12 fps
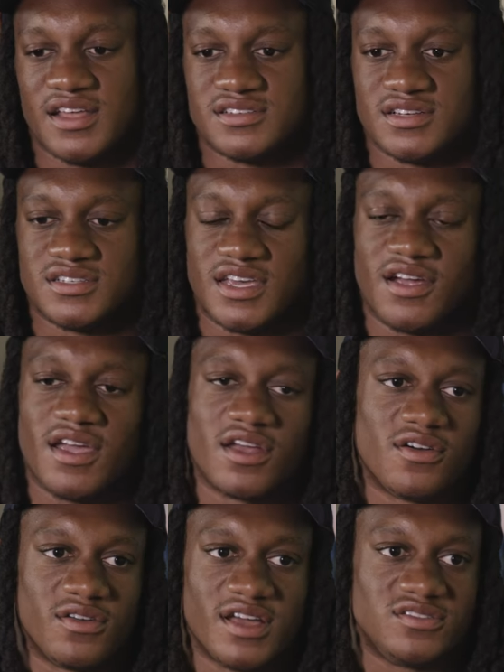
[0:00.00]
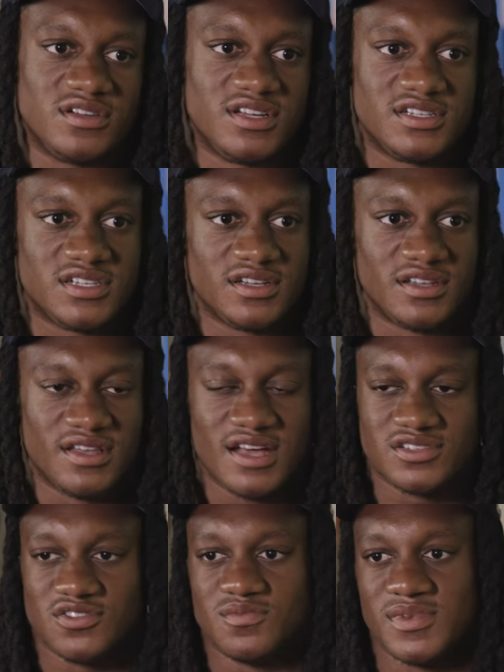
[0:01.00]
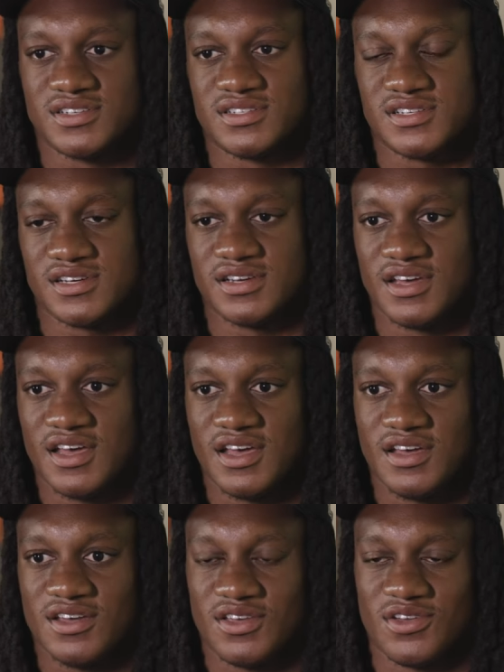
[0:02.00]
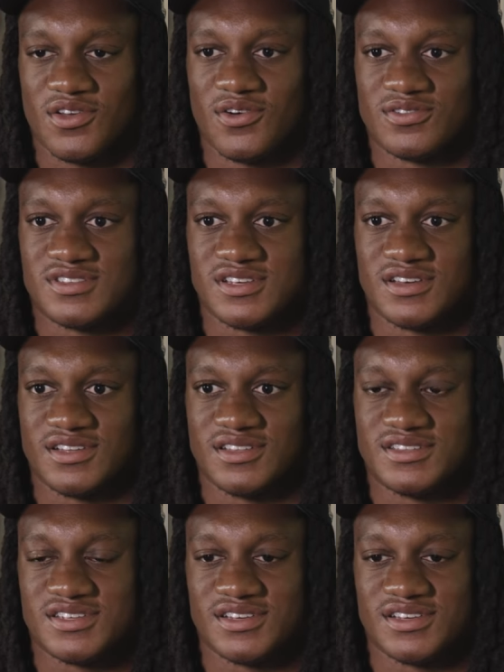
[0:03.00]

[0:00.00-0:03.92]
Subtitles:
think just carrying on that tradition, not so much to, you know, to